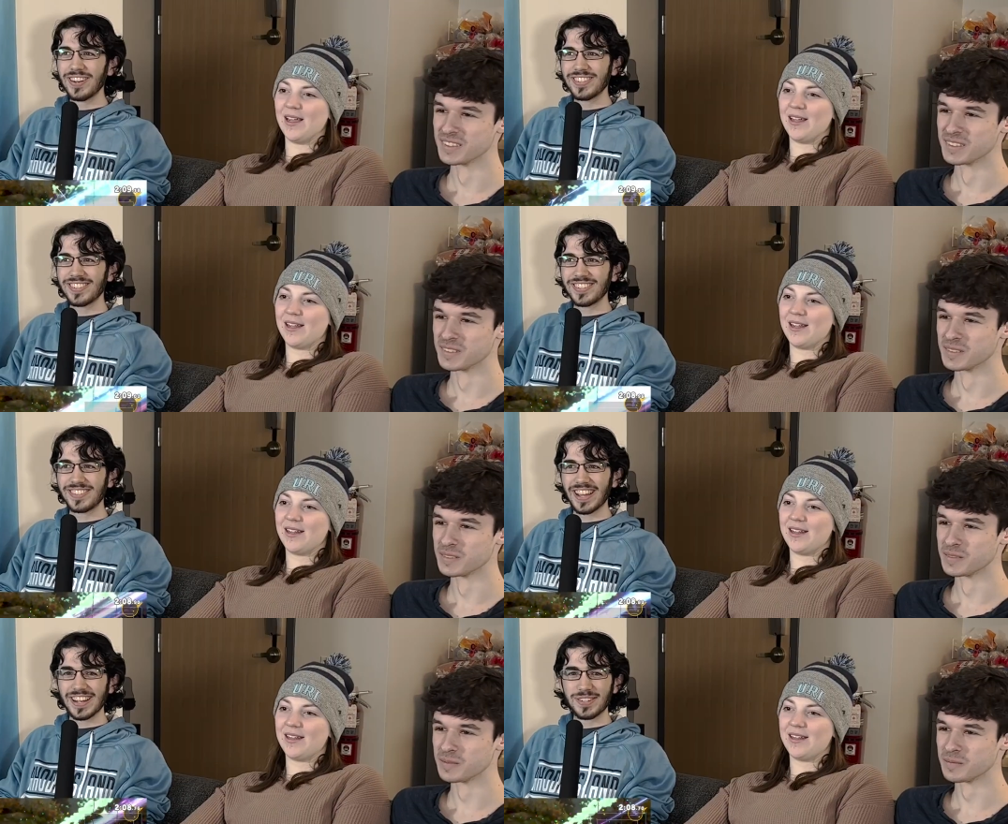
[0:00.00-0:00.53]
Speaker 1: is
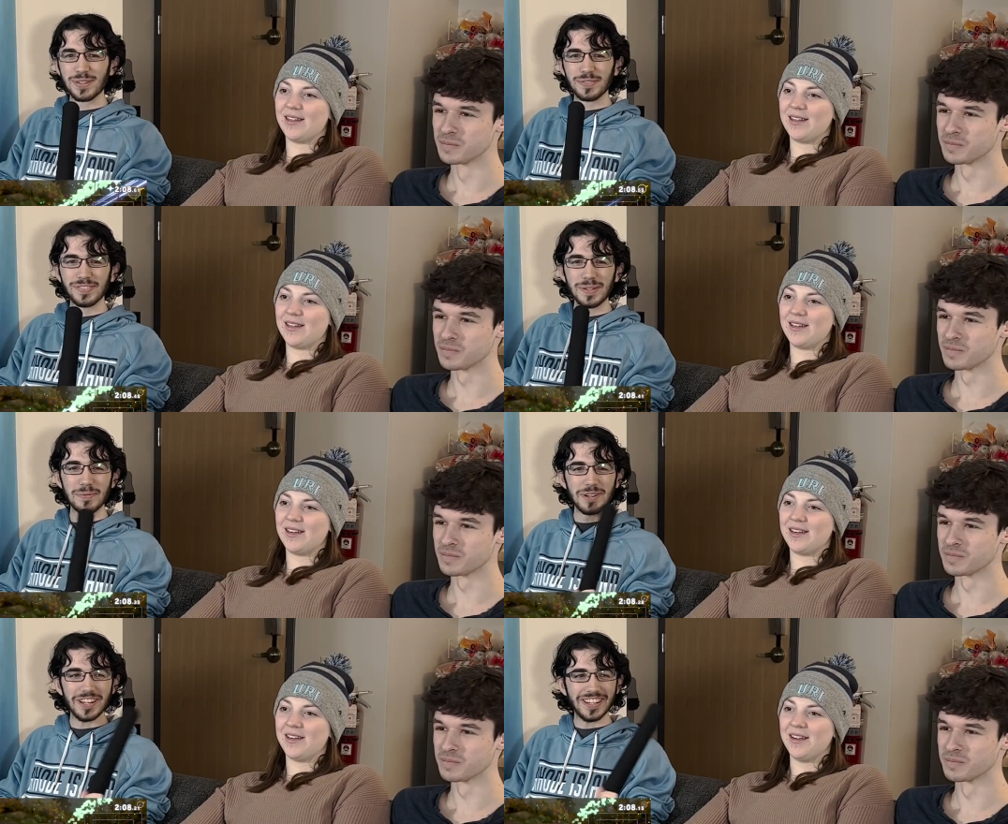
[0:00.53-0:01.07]
the
Speaker 2: Statue of
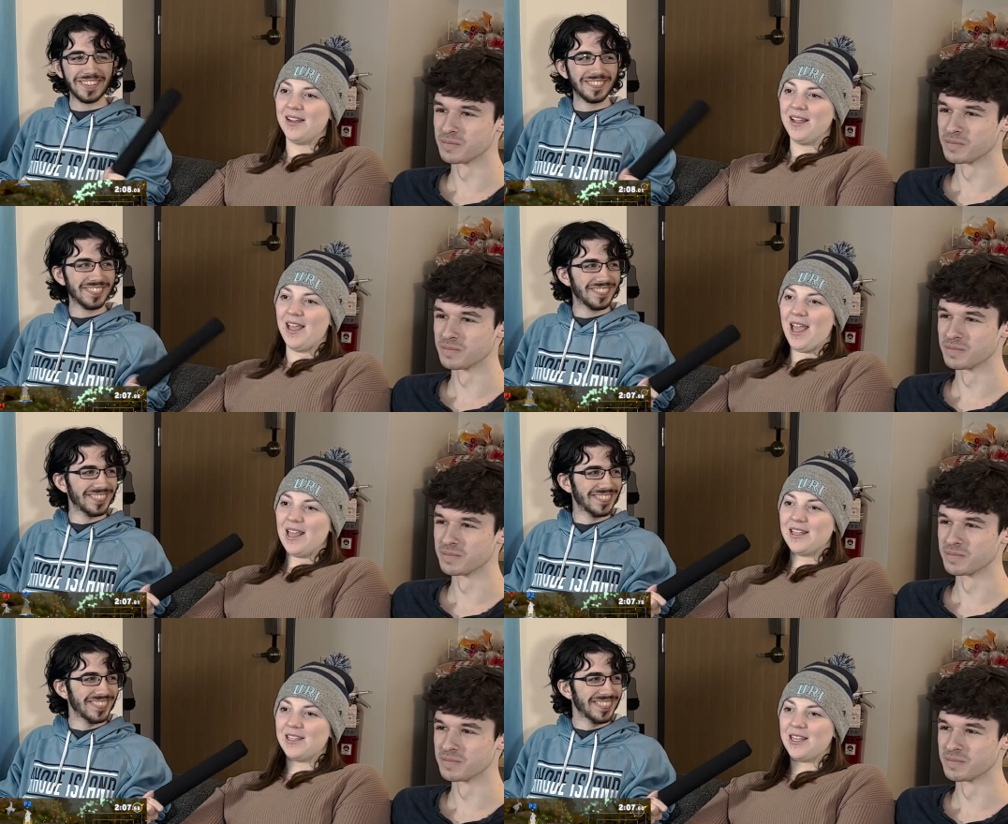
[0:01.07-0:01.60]
Liberty?
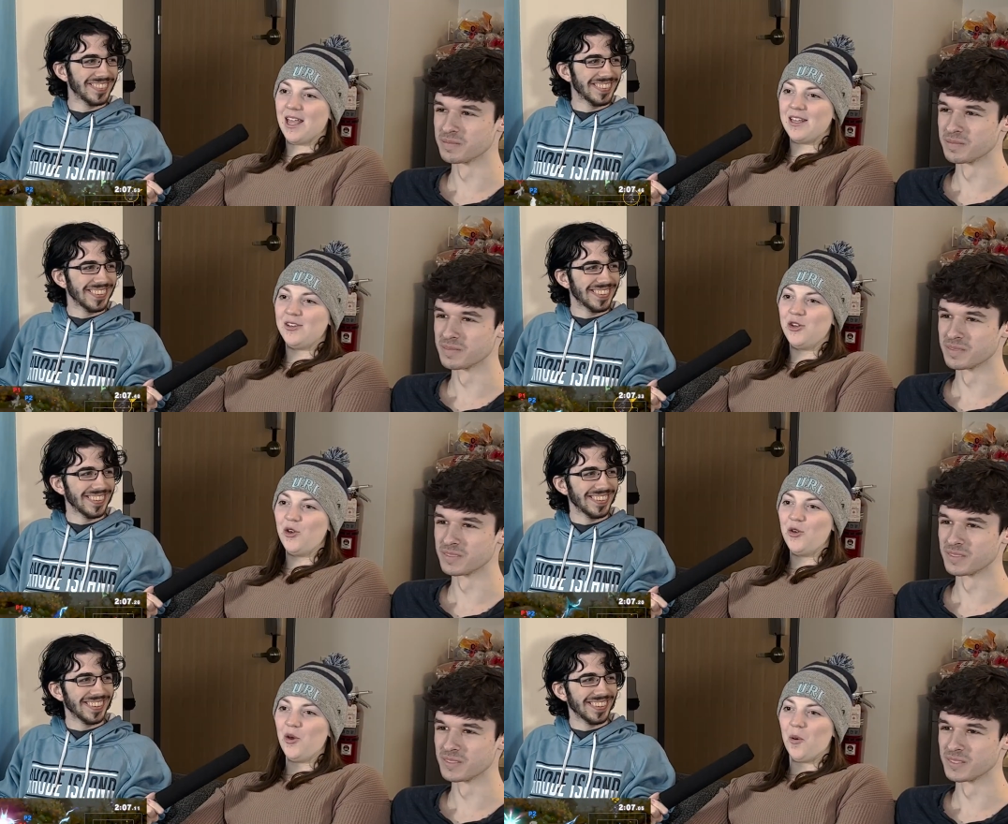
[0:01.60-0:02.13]

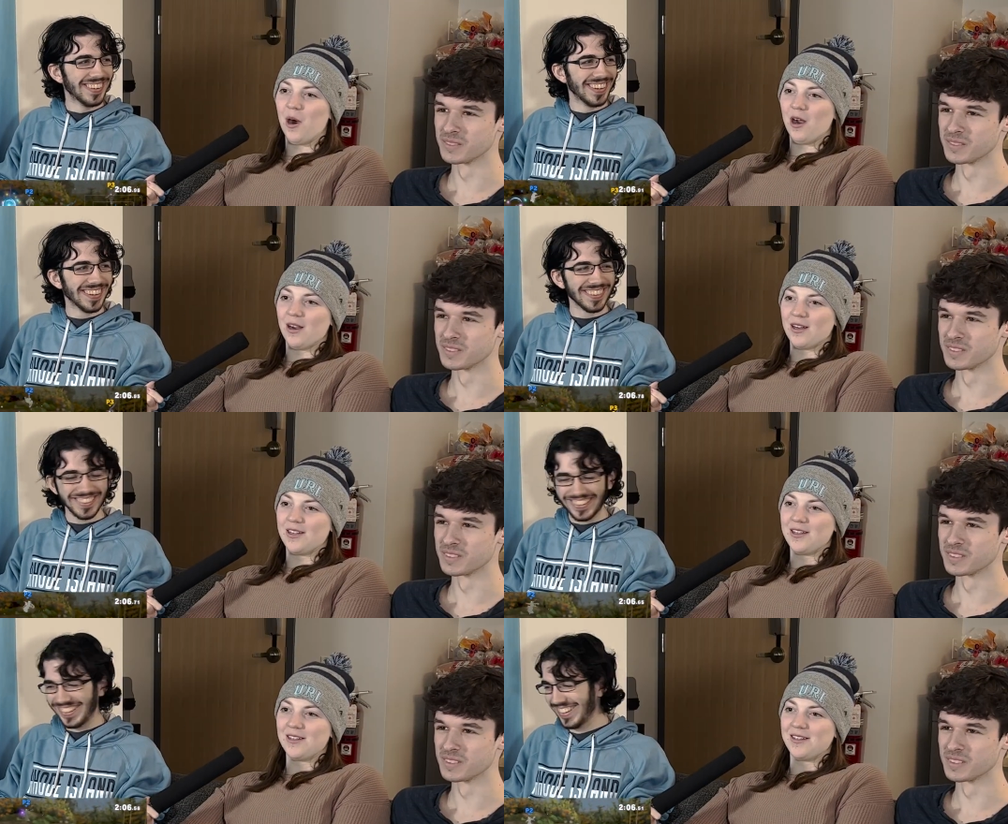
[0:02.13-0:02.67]
Speaker 1: New
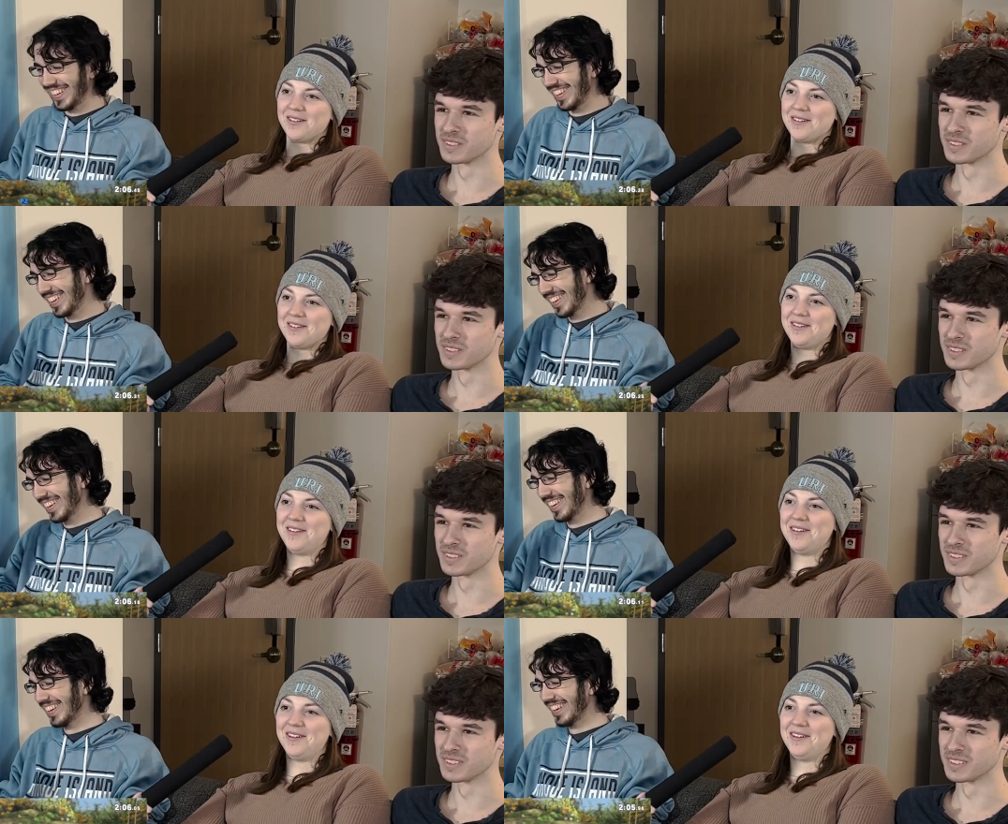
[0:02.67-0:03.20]
York. I'm
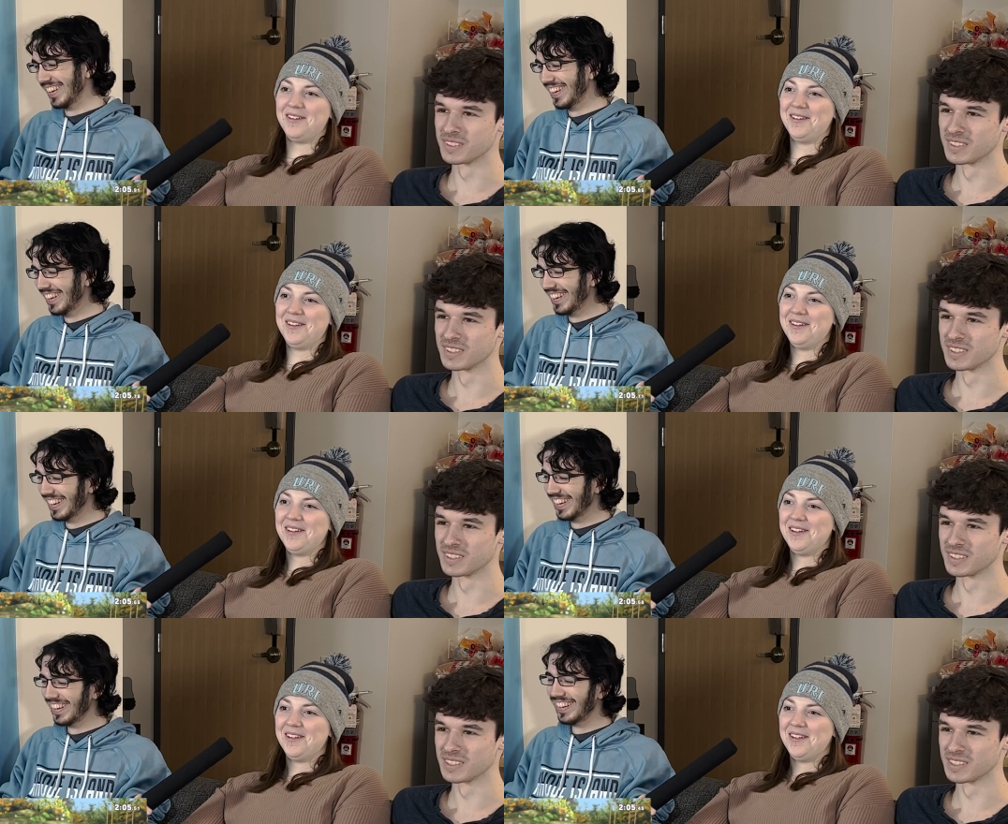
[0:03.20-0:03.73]
Speaker 2: alive?
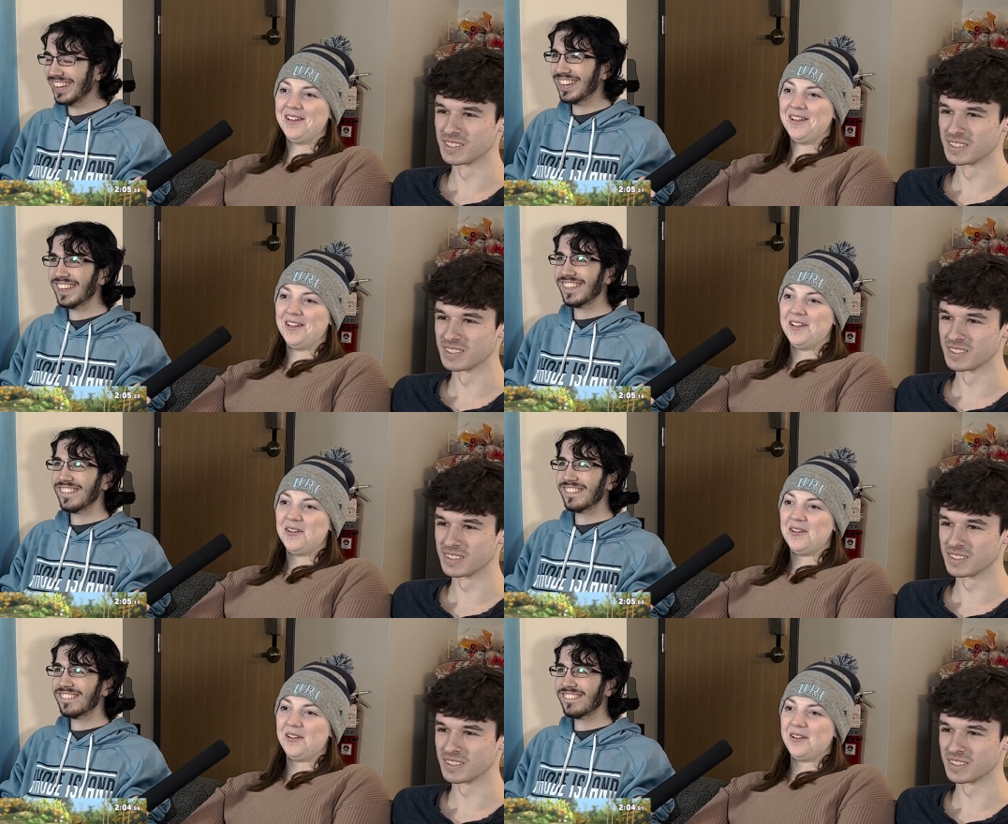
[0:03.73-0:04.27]
Are you serious?